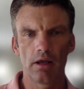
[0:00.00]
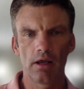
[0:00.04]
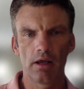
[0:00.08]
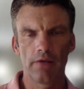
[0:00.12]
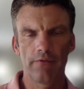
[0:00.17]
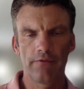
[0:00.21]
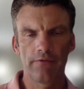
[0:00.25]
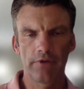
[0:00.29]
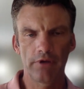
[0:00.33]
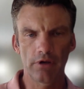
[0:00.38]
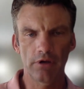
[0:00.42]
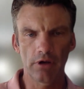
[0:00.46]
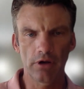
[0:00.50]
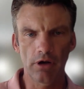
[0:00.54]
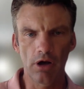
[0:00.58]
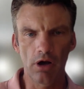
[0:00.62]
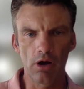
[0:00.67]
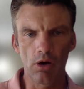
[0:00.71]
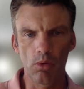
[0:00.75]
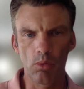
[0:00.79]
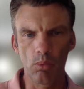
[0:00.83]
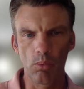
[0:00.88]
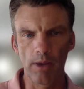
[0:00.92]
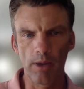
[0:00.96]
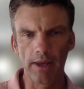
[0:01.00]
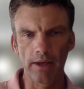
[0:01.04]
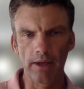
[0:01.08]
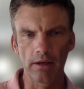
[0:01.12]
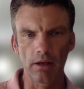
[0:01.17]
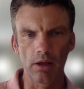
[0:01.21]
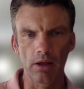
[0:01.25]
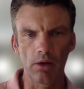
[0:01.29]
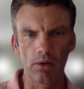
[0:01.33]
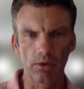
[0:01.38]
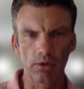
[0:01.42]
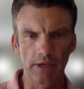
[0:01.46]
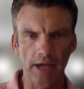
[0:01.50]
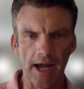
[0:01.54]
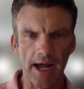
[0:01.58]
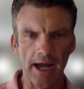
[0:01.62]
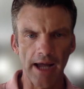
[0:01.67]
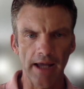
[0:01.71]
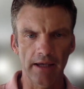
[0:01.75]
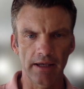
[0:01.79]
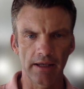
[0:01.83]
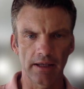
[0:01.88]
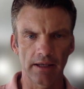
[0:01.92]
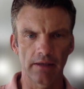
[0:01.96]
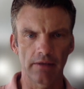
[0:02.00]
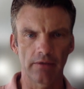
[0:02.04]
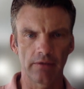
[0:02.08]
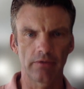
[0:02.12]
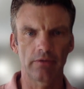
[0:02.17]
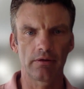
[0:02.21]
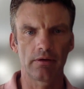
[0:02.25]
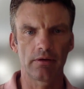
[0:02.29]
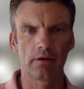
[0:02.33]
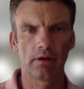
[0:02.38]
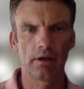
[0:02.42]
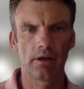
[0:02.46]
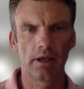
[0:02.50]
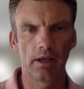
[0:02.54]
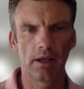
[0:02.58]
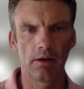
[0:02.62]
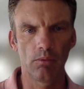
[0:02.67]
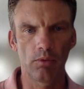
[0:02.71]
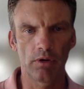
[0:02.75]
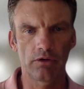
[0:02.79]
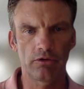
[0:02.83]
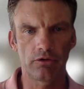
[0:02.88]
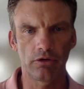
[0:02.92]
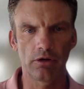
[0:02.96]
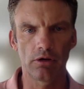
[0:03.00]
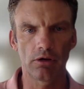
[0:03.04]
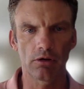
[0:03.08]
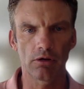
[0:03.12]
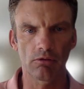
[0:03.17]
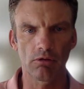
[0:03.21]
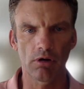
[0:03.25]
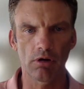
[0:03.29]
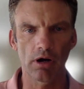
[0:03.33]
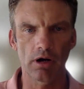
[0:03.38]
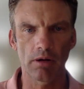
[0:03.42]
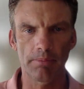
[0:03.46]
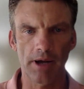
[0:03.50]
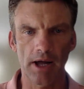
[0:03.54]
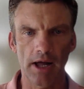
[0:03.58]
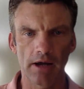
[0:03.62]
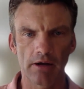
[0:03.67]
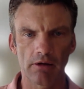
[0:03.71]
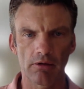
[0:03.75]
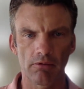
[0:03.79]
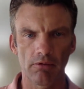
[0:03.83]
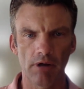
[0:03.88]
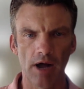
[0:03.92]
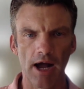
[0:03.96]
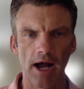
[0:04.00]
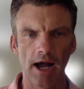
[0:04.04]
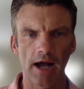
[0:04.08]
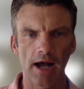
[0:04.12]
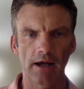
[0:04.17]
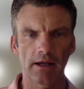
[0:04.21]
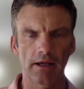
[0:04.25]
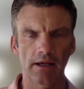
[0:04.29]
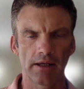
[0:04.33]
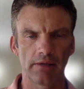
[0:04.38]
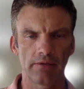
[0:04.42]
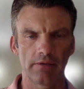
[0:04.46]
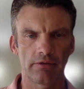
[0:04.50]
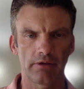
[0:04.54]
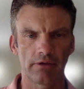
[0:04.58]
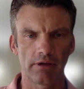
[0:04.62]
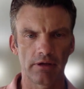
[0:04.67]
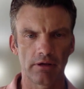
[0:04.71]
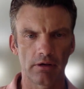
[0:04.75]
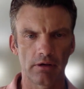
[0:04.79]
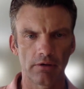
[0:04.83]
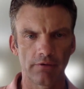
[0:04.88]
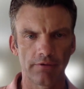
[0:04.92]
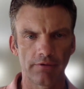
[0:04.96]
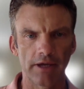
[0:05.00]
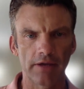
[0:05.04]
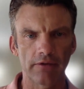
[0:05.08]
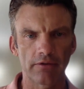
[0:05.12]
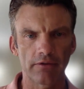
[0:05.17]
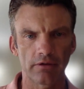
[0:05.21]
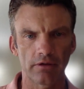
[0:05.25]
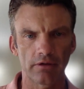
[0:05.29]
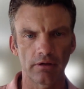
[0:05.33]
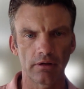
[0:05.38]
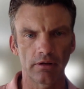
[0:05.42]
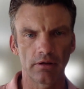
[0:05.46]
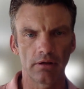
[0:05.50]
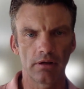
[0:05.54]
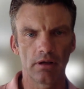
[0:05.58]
if you don't know when low tide is in which you could run upon a rock and sink your vessel,